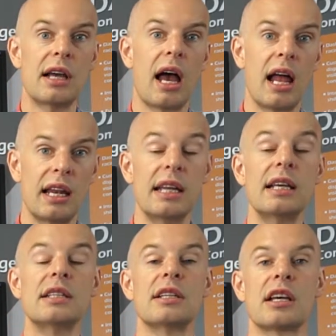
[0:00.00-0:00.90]

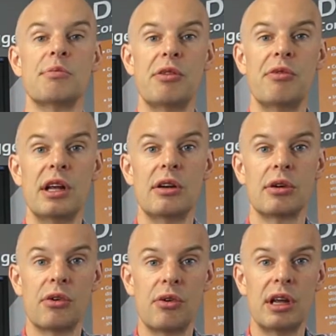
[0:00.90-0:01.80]
LEDs, so they can be
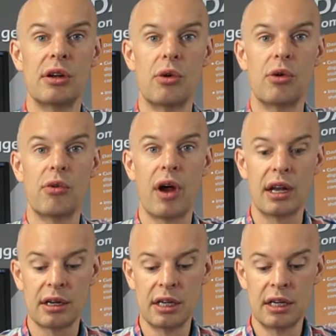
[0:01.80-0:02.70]
green or red.